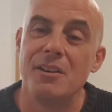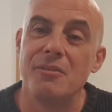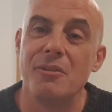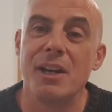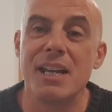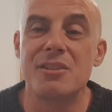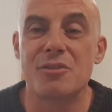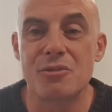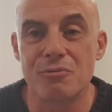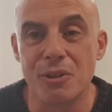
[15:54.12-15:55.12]
for his
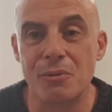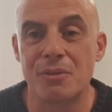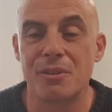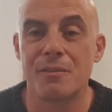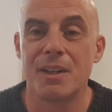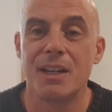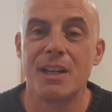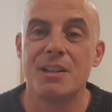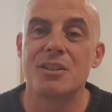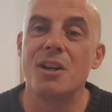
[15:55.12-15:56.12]
truth,
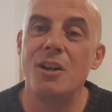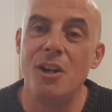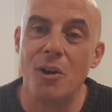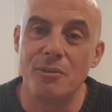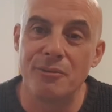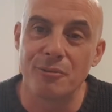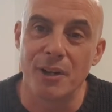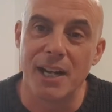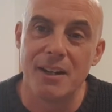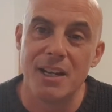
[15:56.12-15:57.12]
to long for
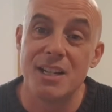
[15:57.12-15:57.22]
it,